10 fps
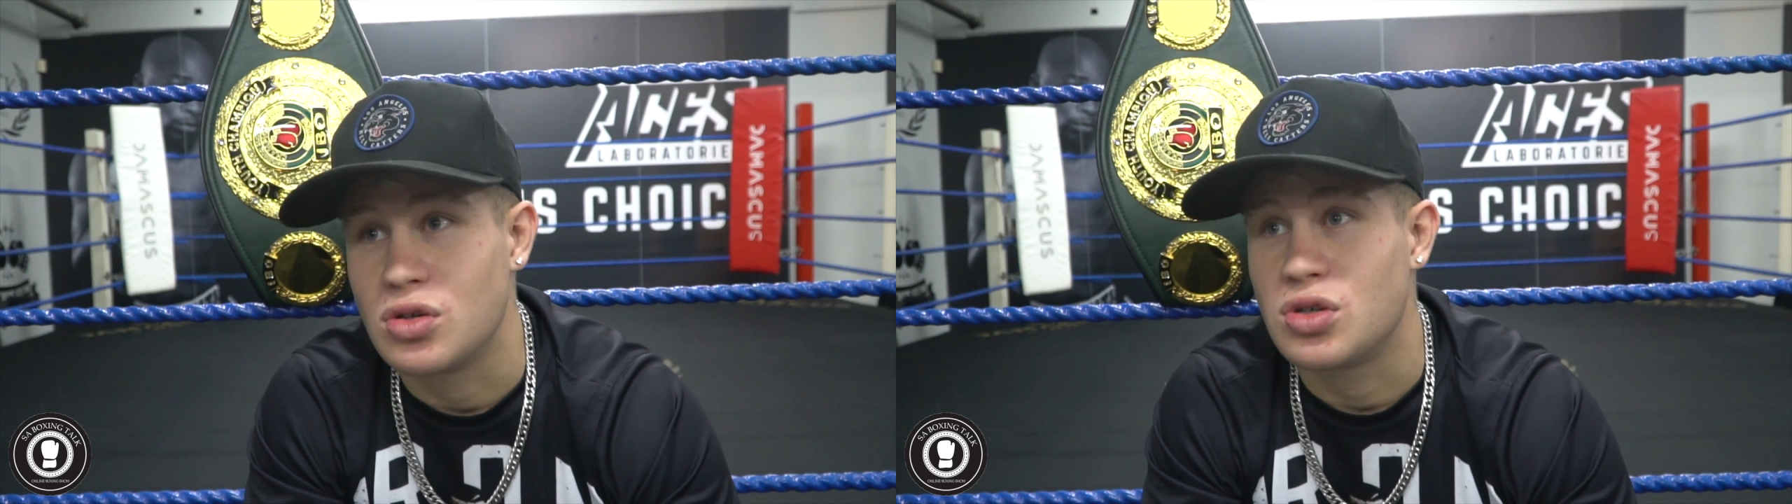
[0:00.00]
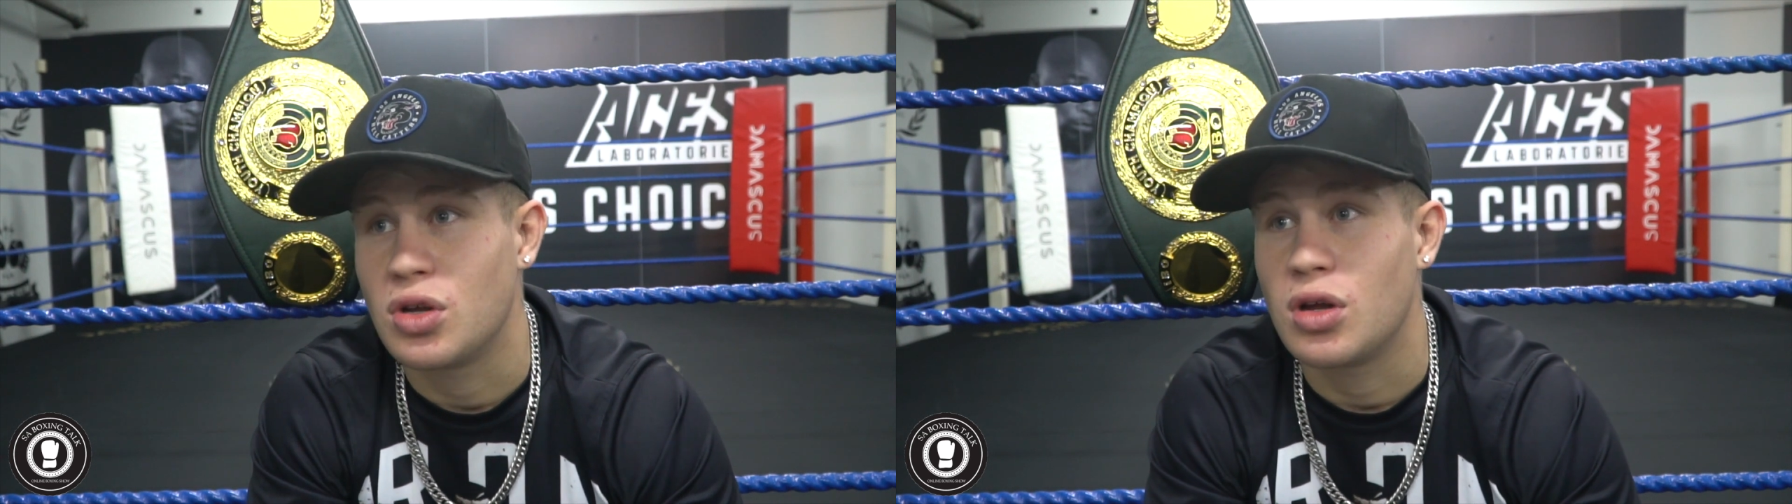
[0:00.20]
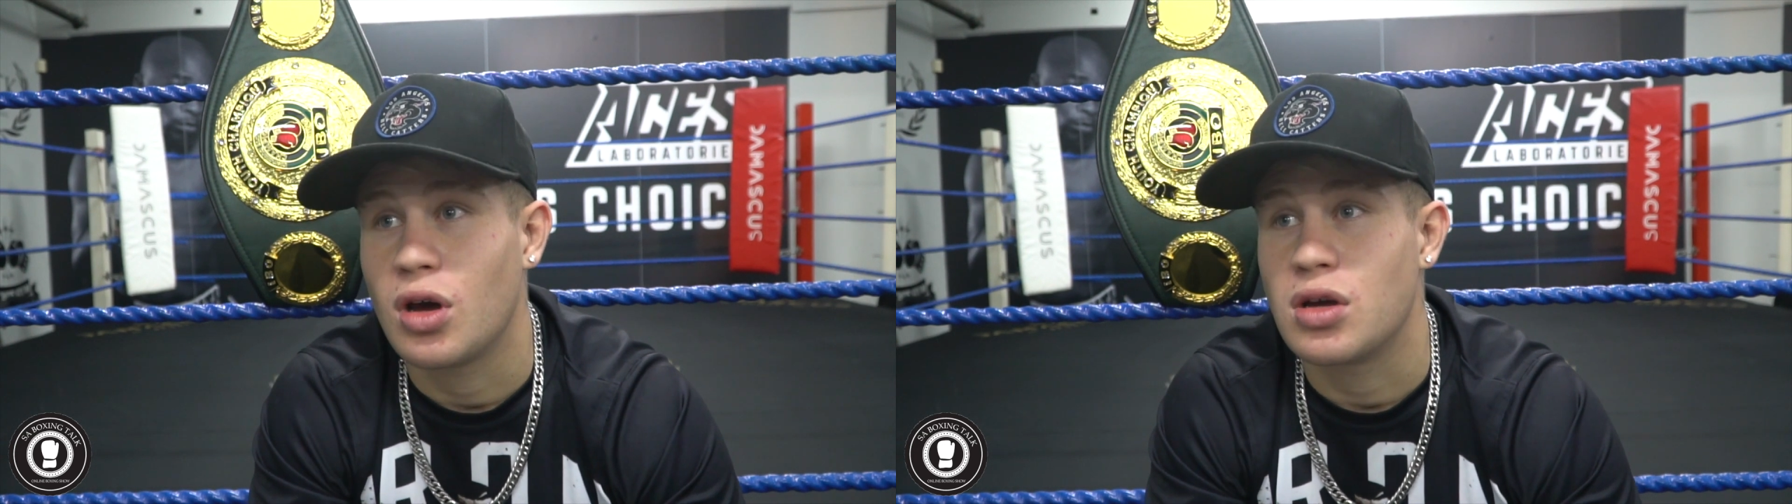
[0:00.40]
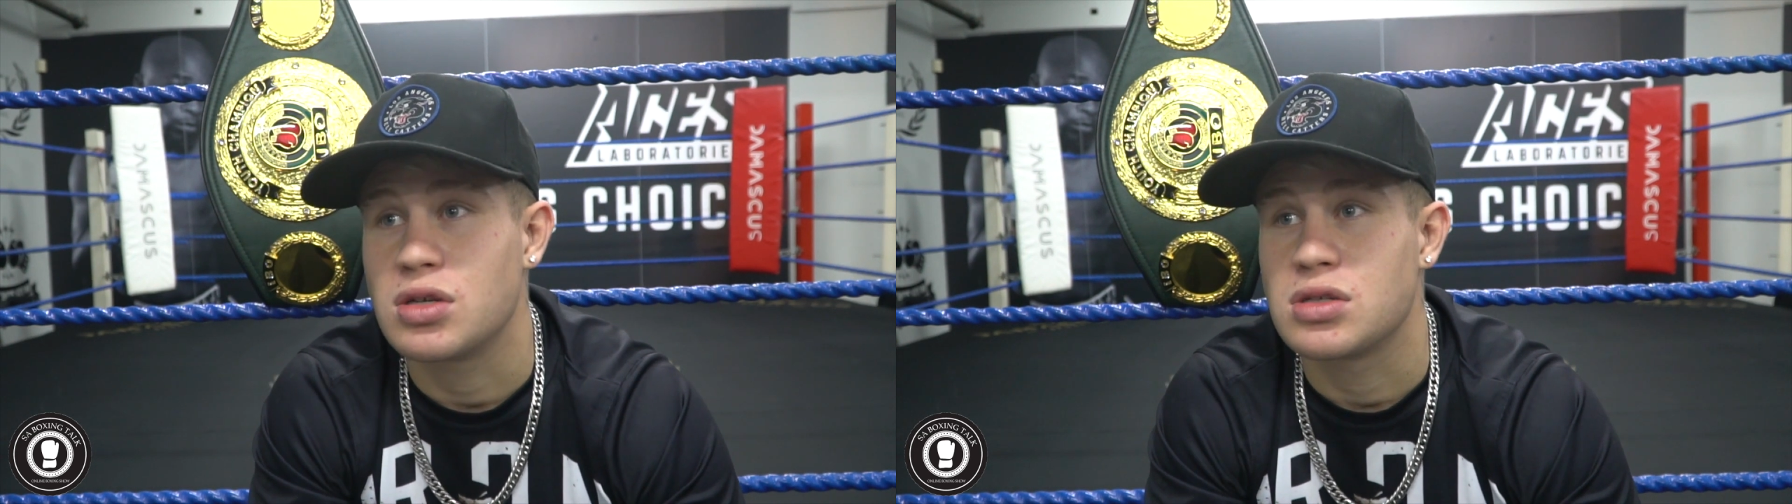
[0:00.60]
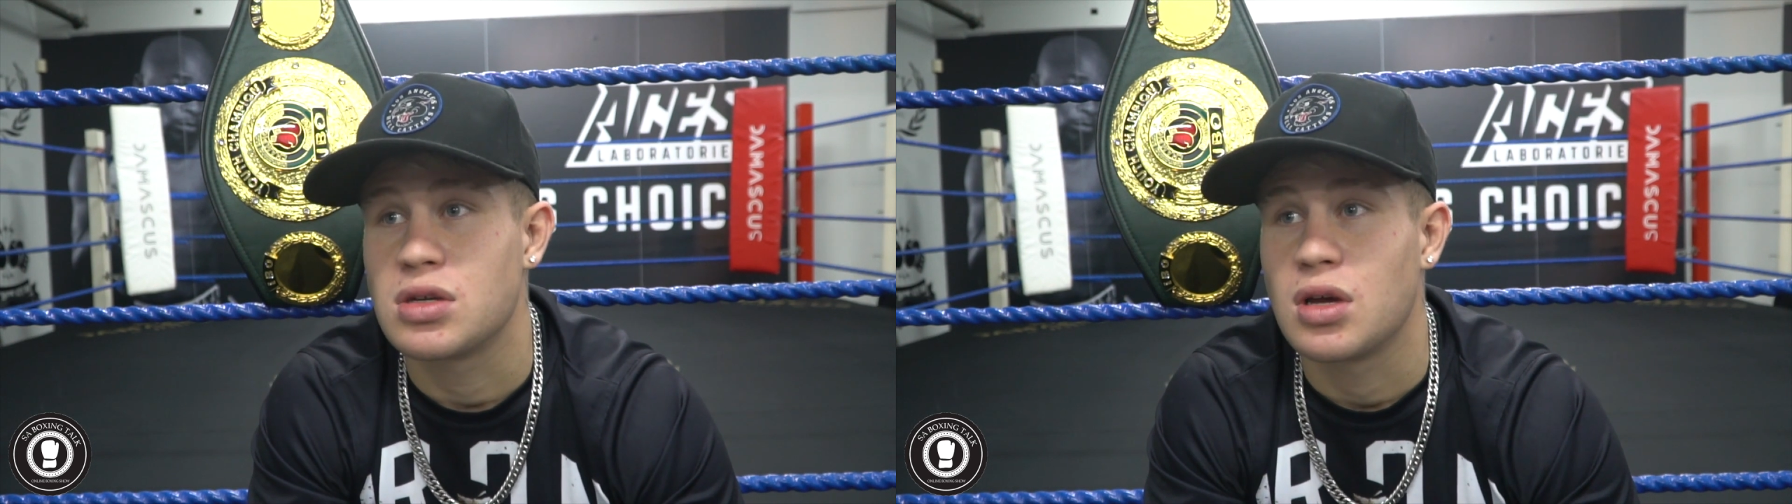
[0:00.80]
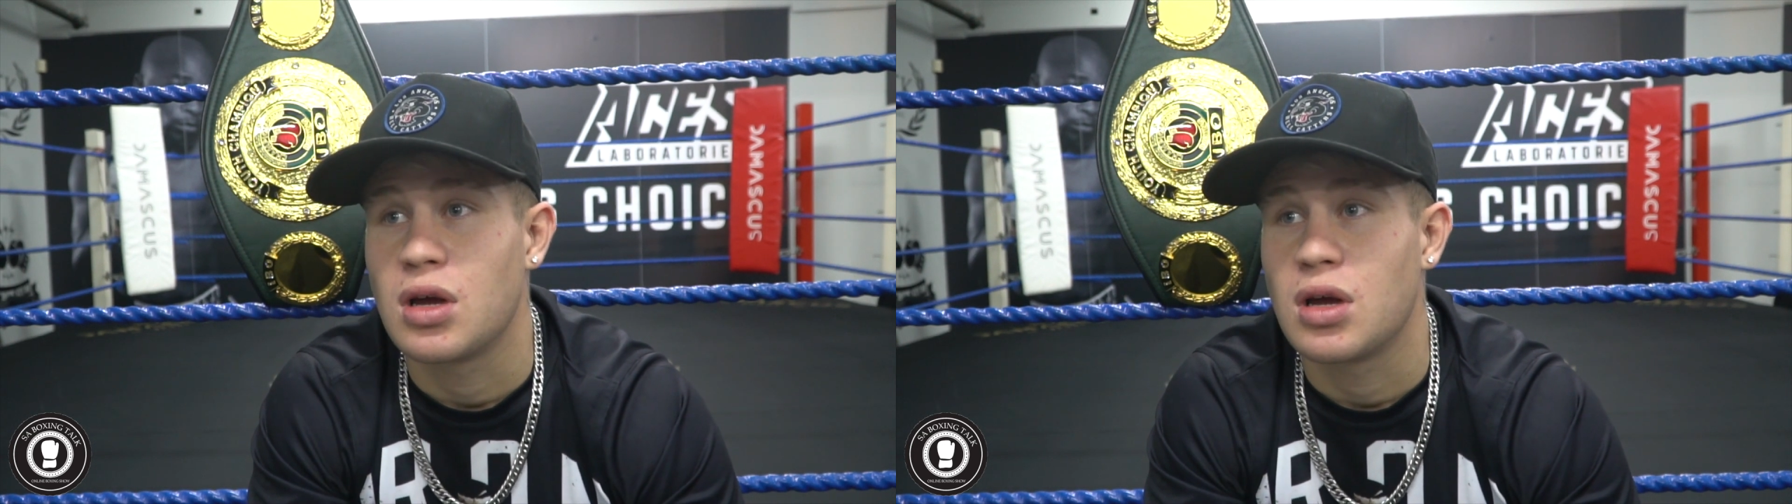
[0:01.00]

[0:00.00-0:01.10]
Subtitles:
Studios,